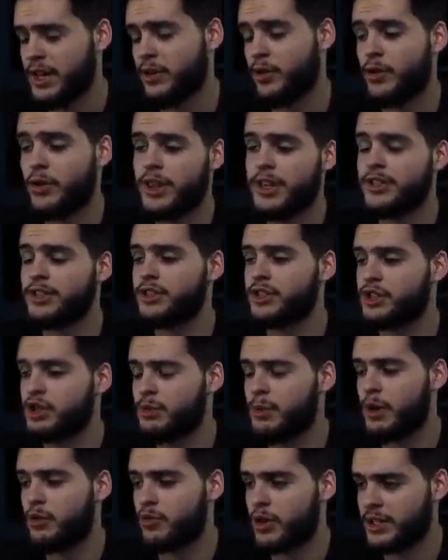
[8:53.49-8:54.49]
Or they just
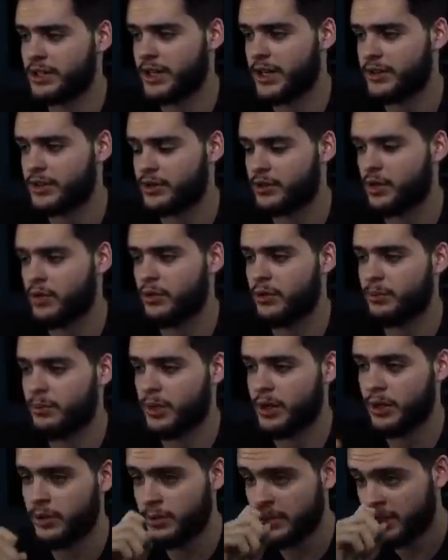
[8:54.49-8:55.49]
assume I'll run it down his throat with
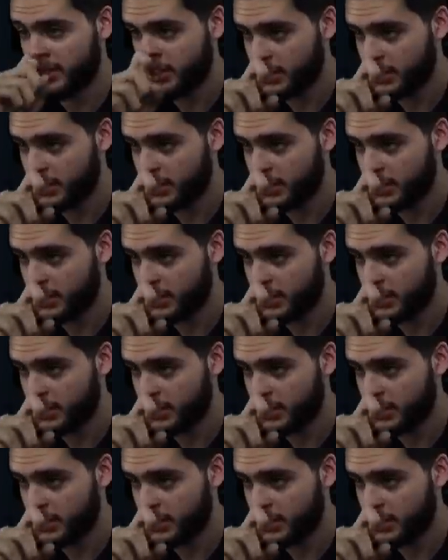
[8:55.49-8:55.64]
Bo.